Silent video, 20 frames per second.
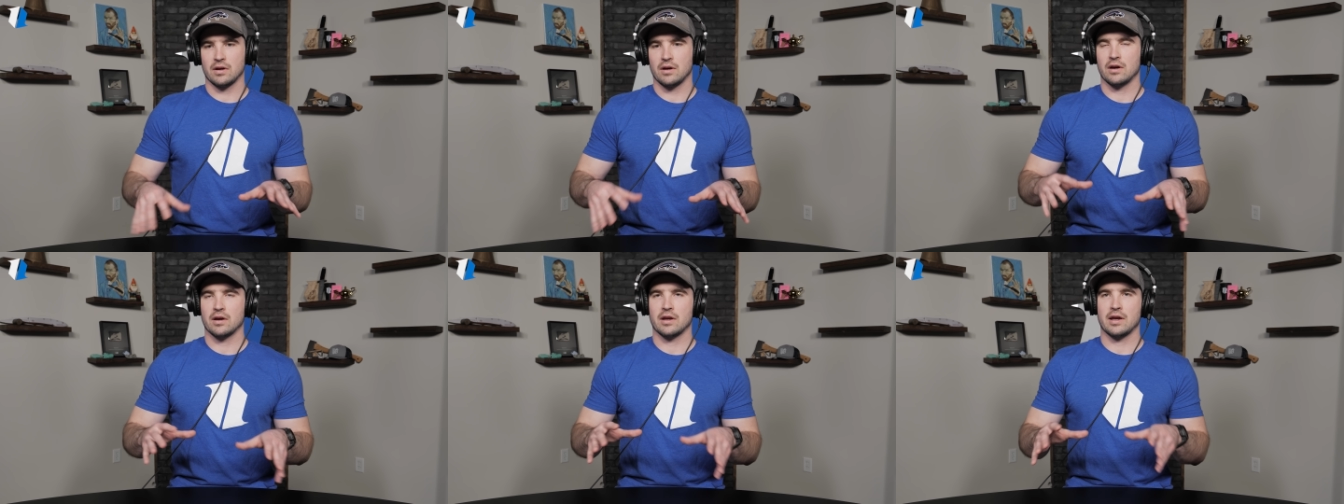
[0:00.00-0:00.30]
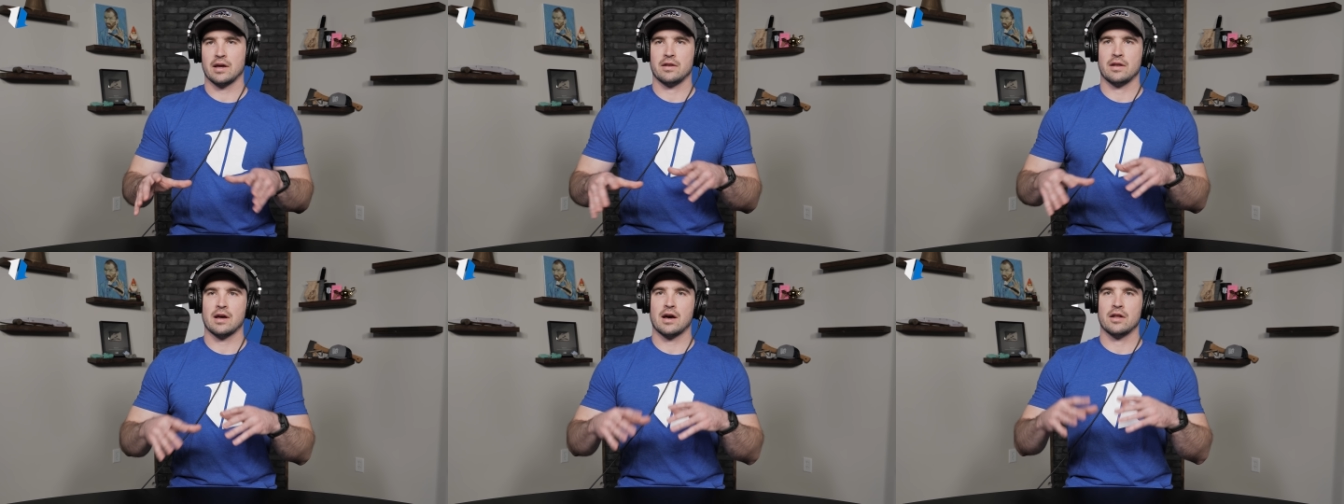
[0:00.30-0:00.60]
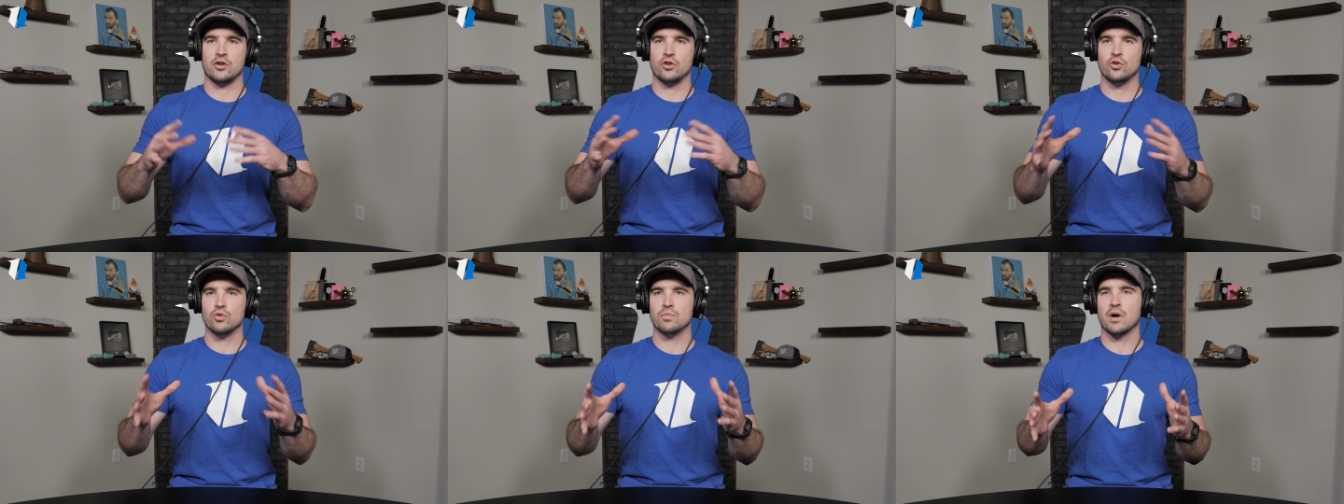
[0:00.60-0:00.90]
again,
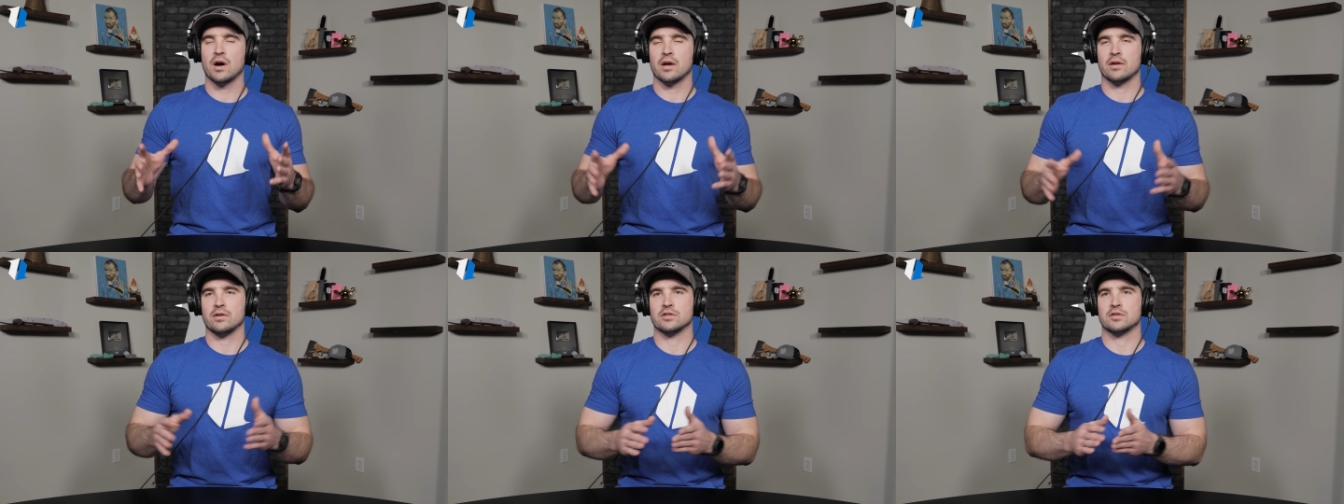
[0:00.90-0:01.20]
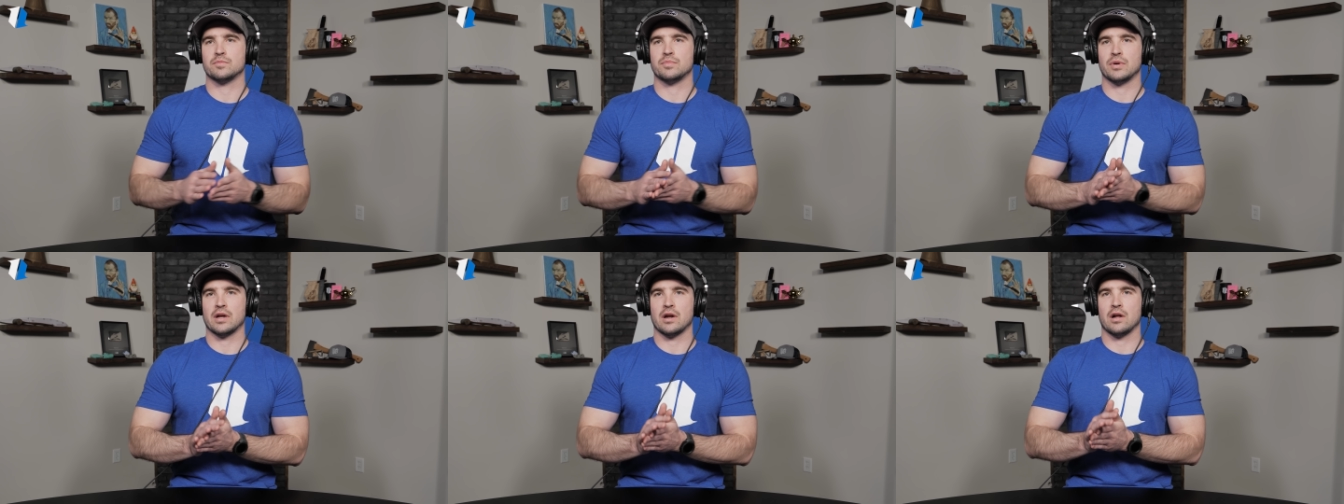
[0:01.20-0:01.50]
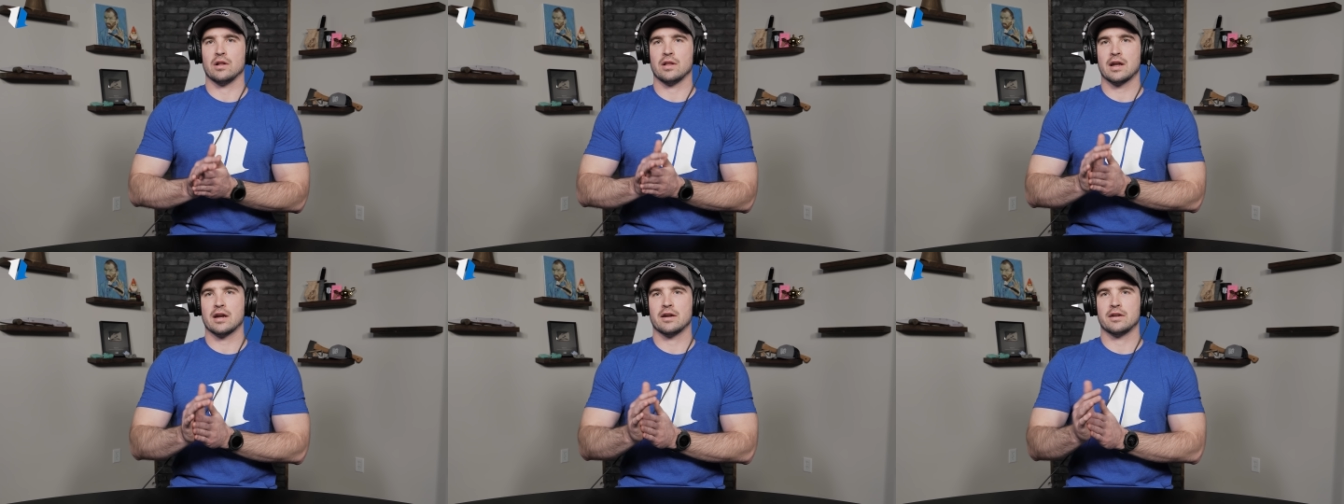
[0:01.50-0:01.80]
not new models, but
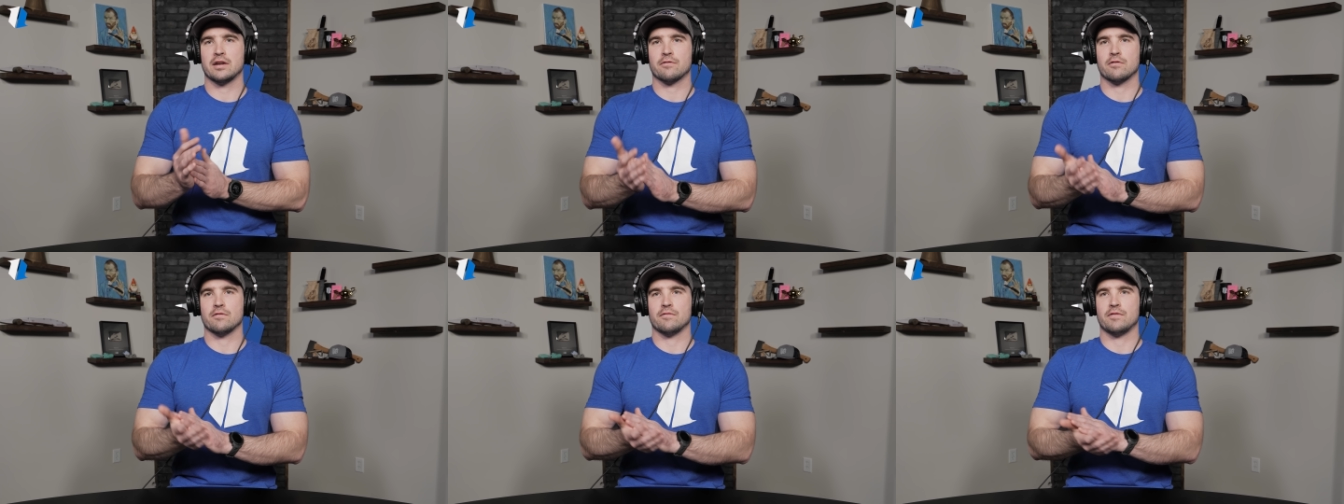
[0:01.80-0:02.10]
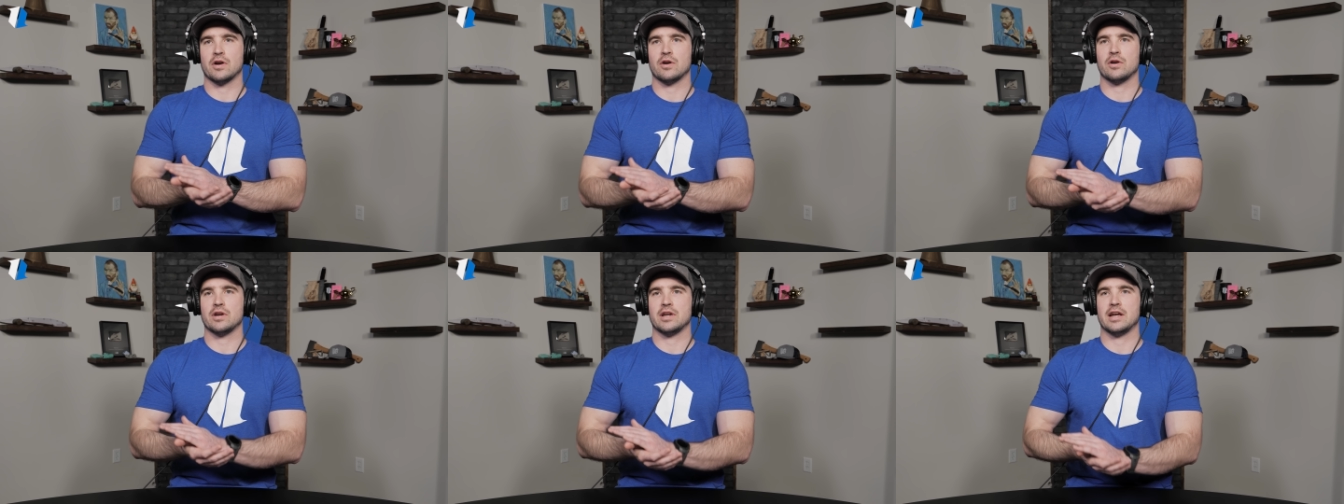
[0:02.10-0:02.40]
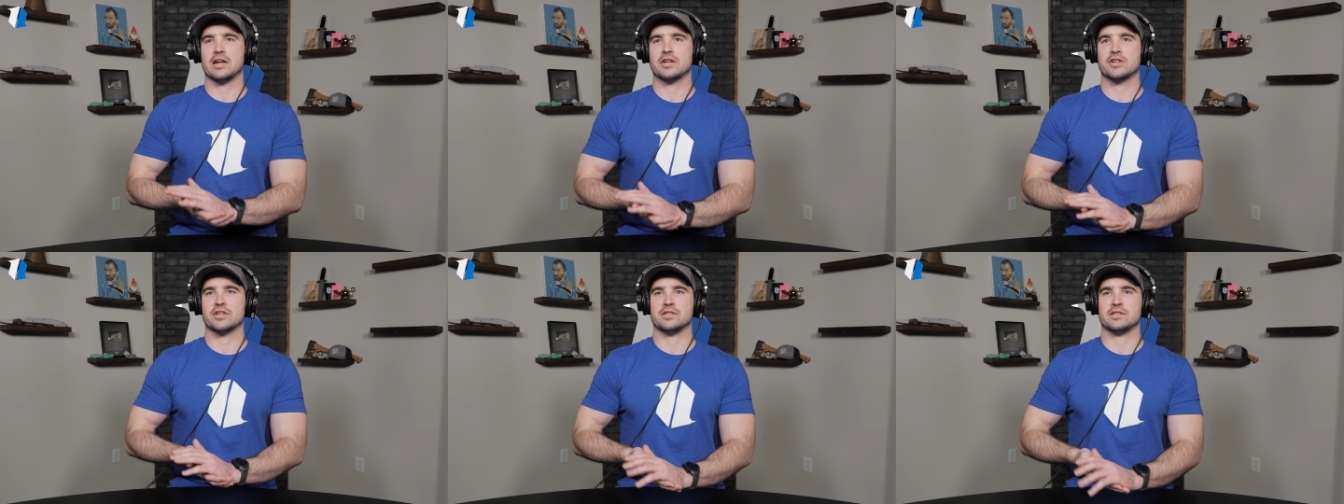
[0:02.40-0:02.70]
a lot of different
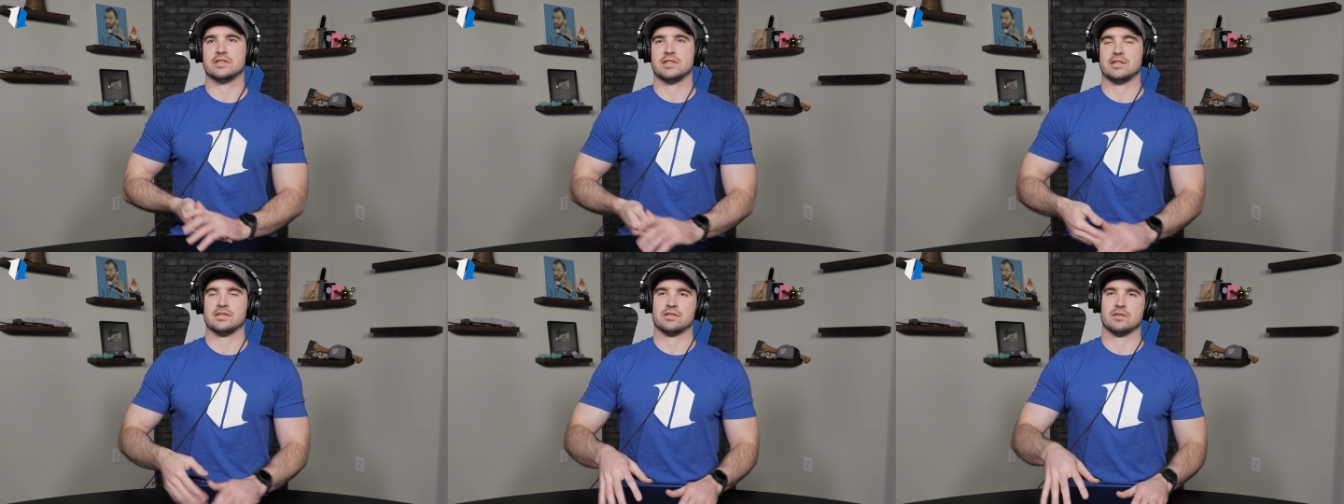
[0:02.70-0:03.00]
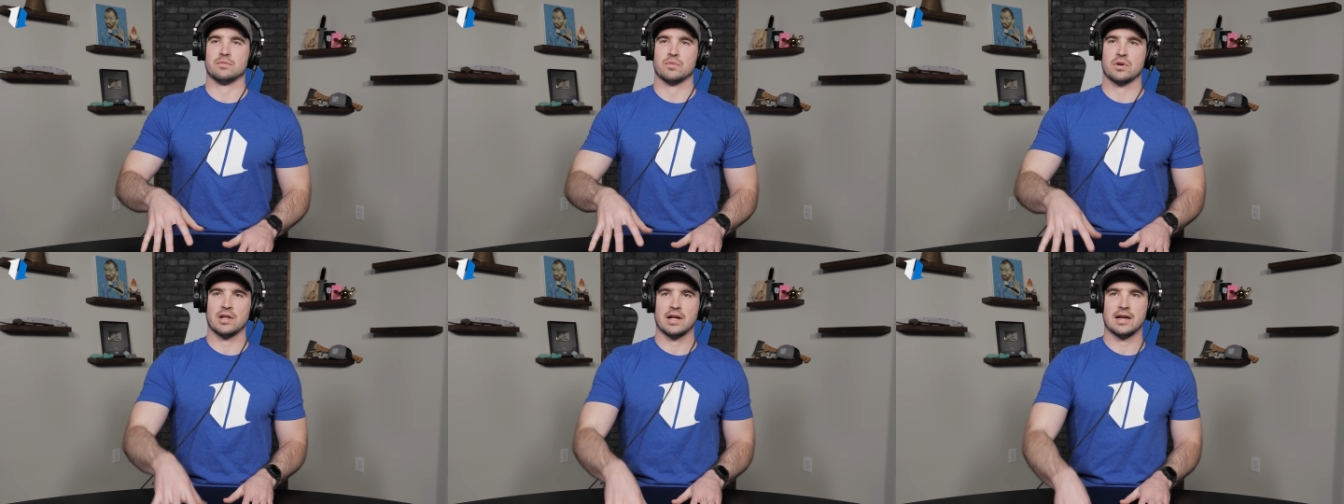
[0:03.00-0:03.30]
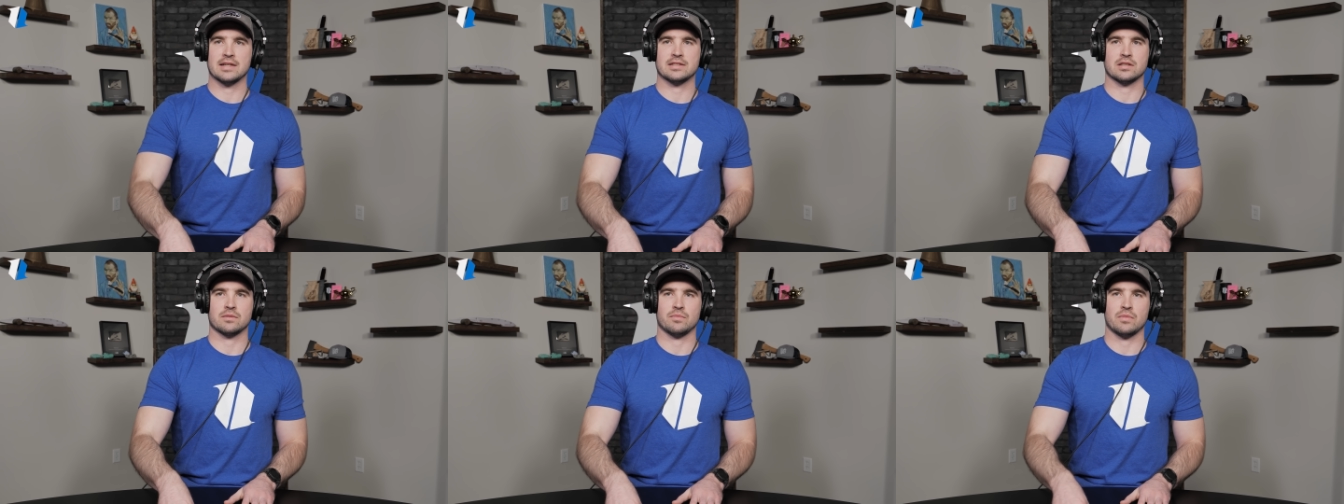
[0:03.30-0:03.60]
variations in some
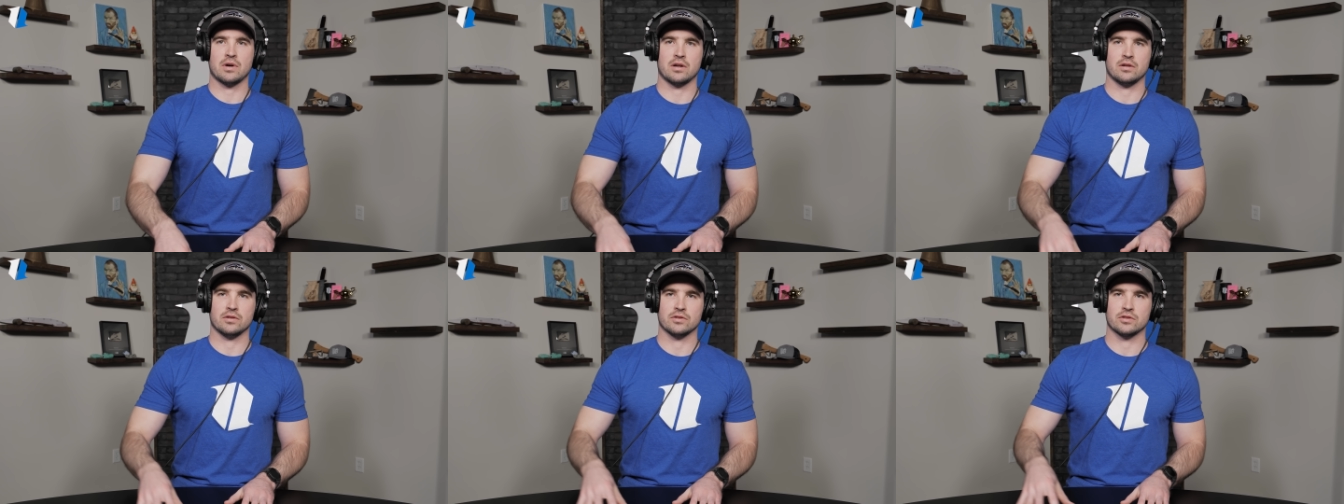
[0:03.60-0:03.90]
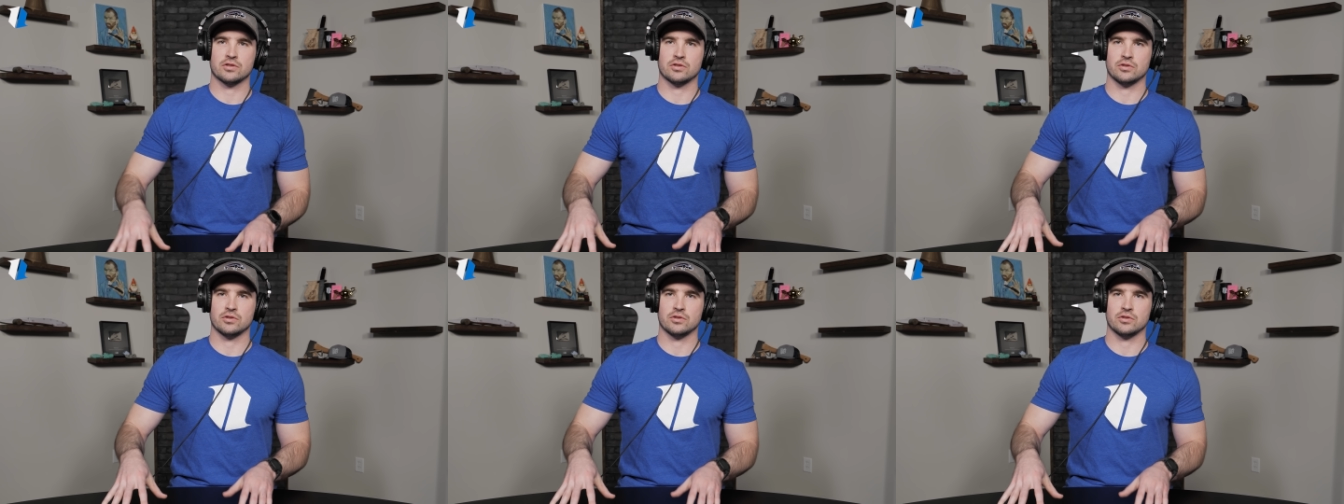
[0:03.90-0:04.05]
classic models.